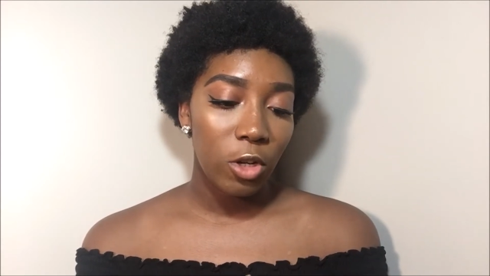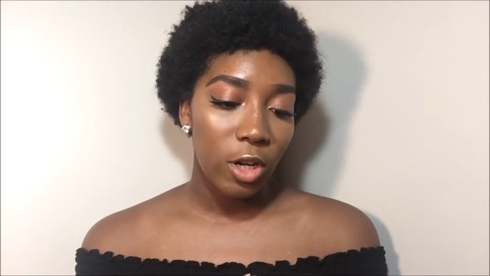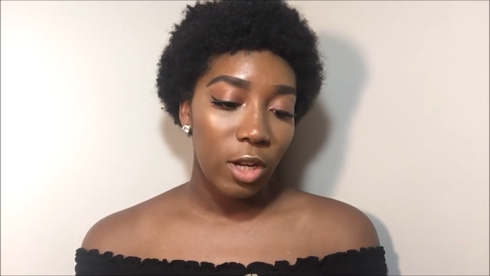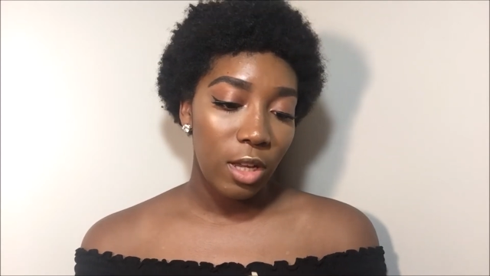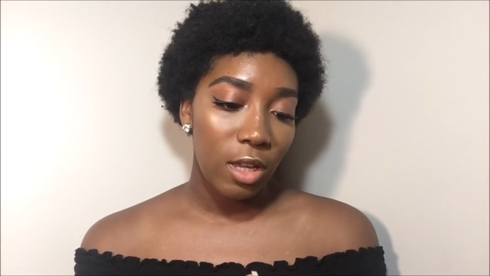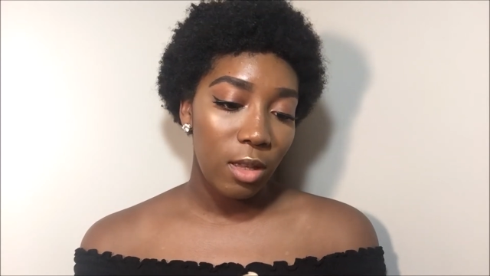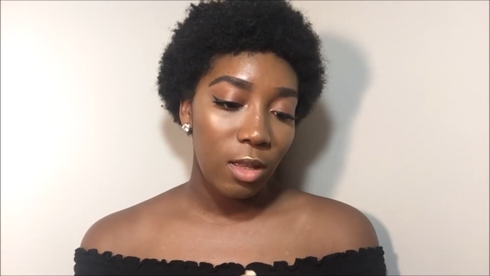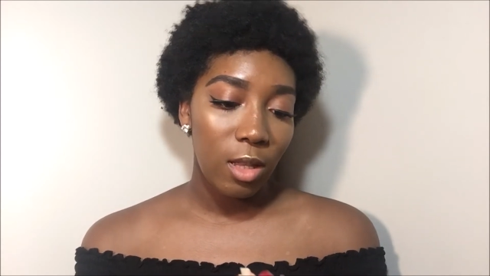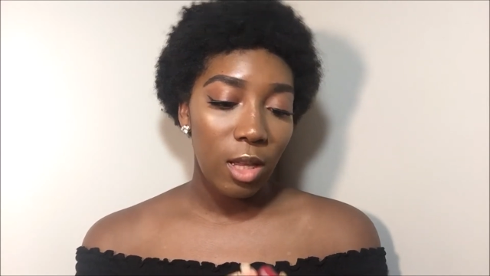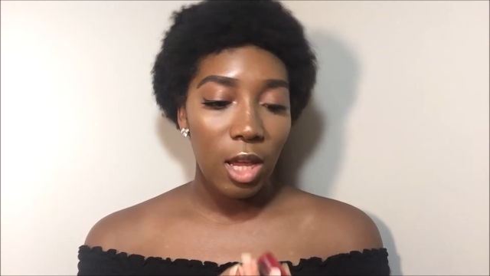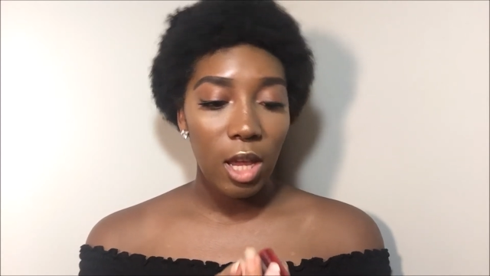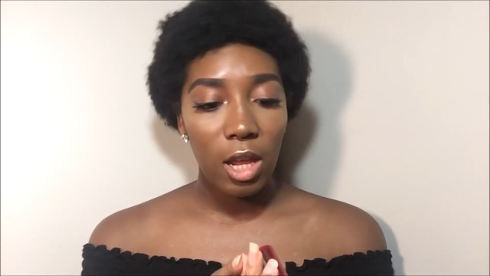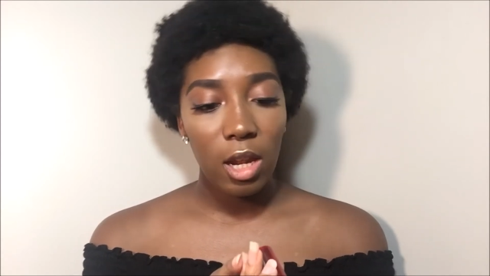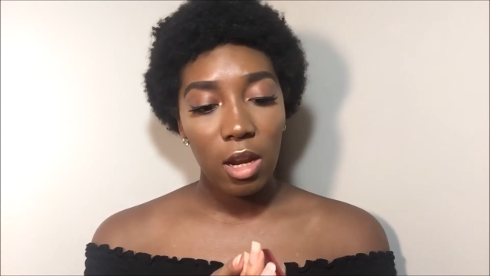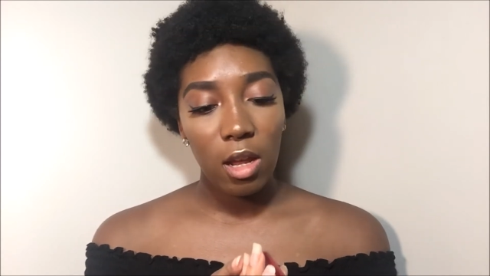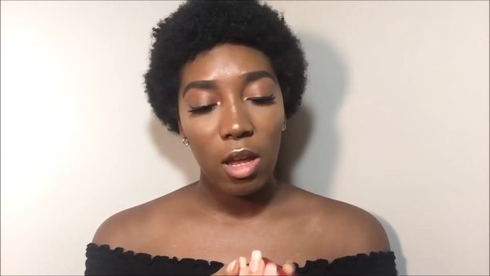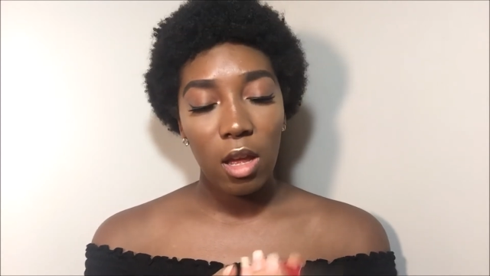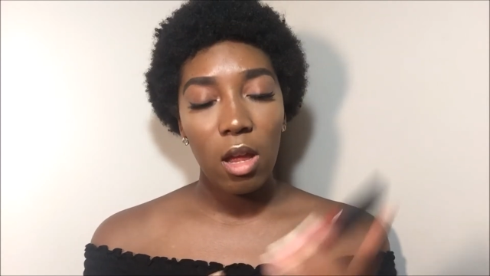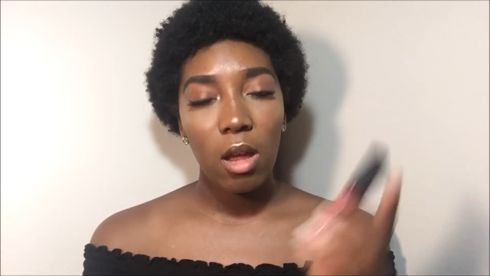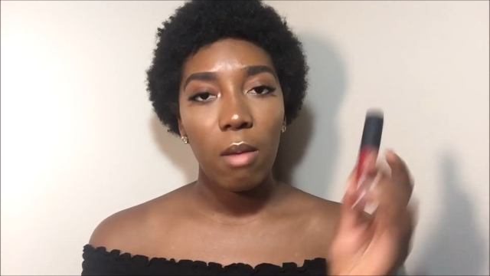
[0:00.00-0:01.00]
Cream
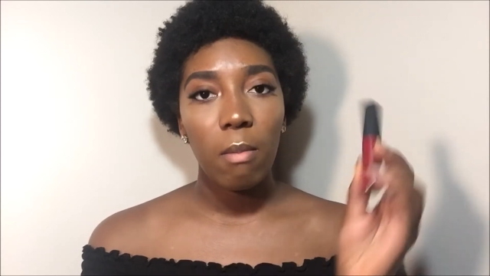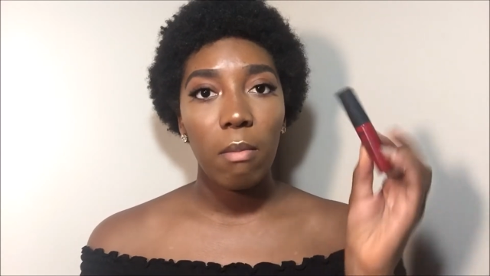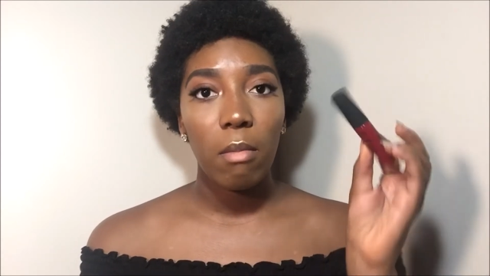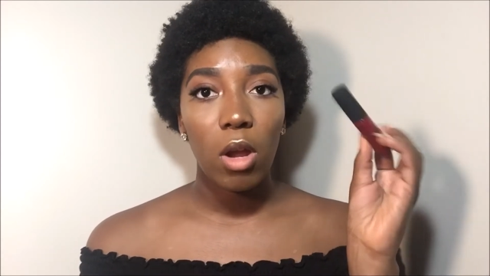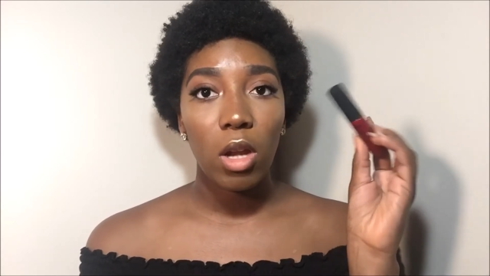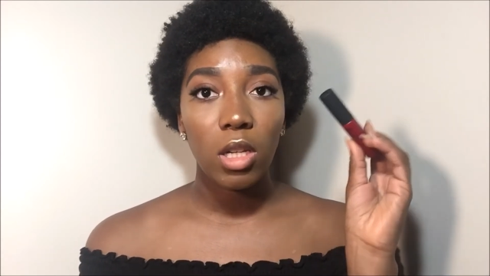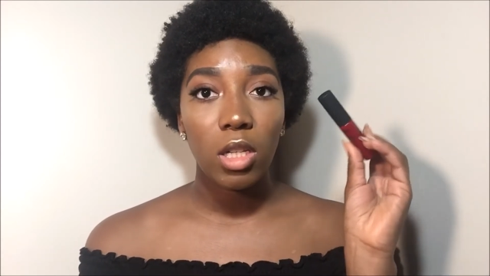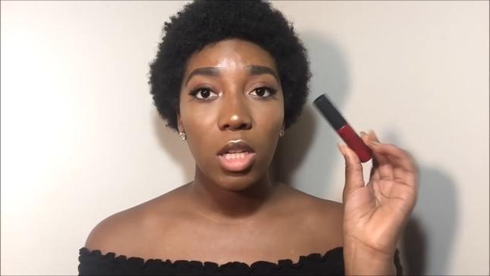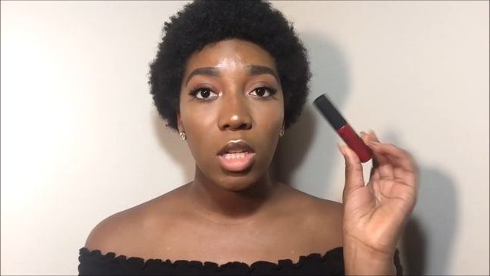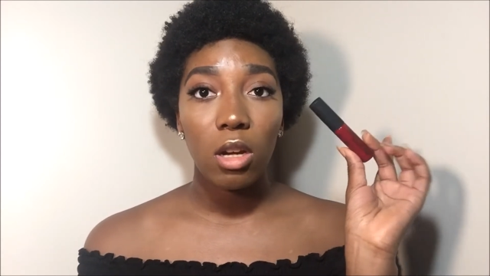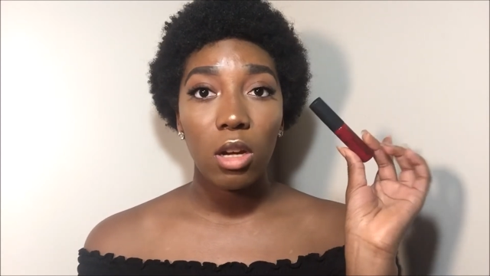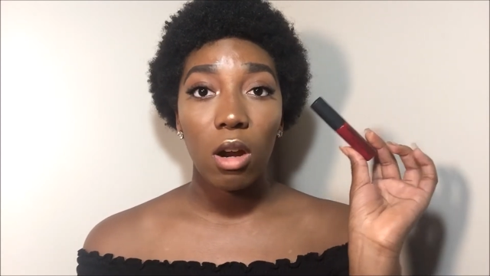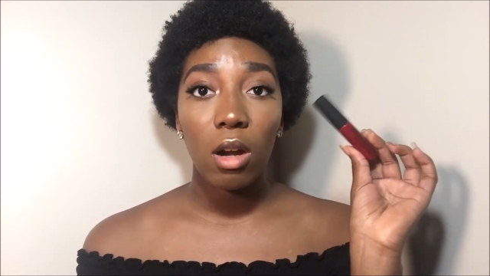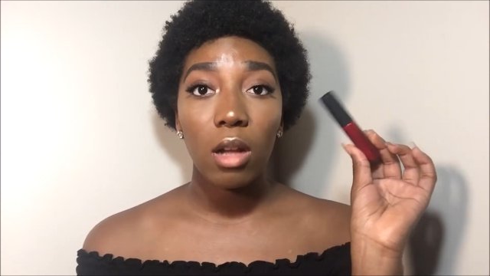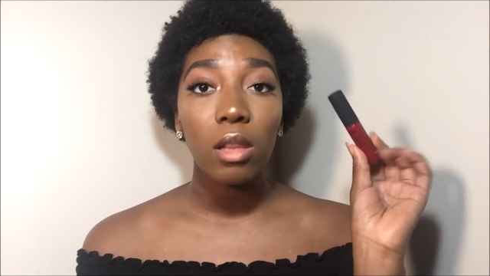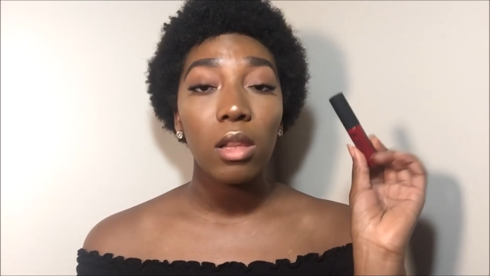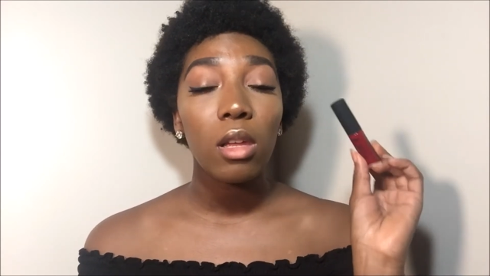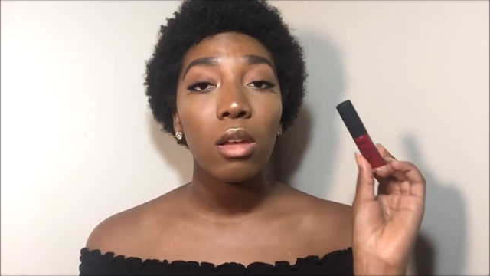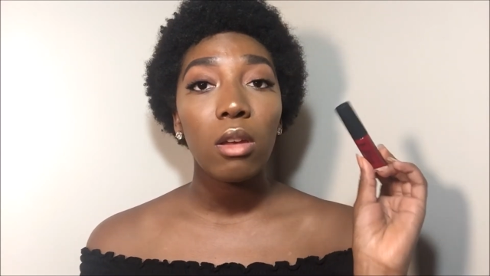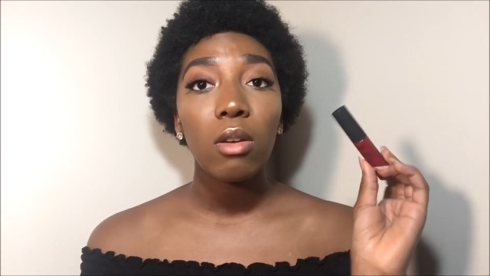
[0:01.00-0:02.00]
in Monte
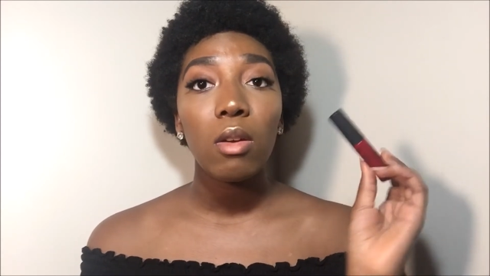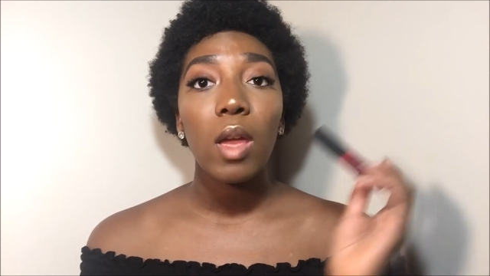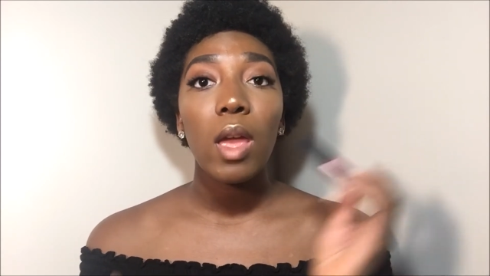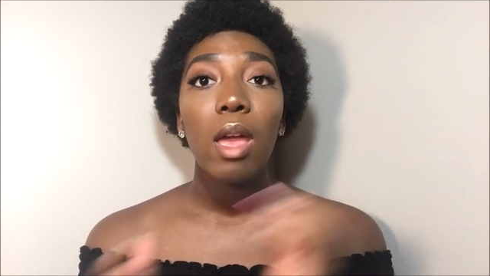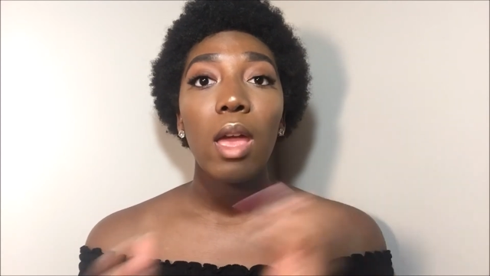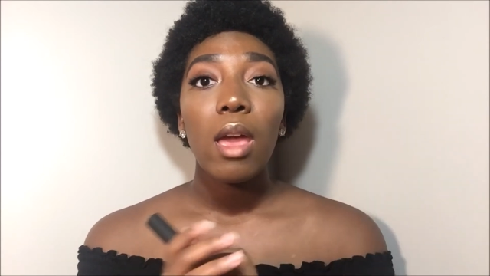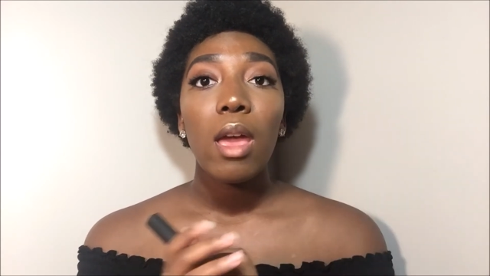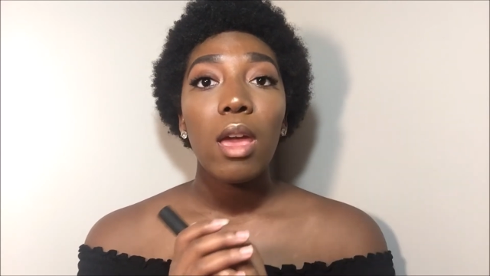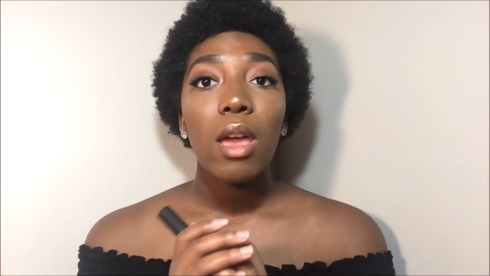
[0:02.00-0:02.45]
Carlo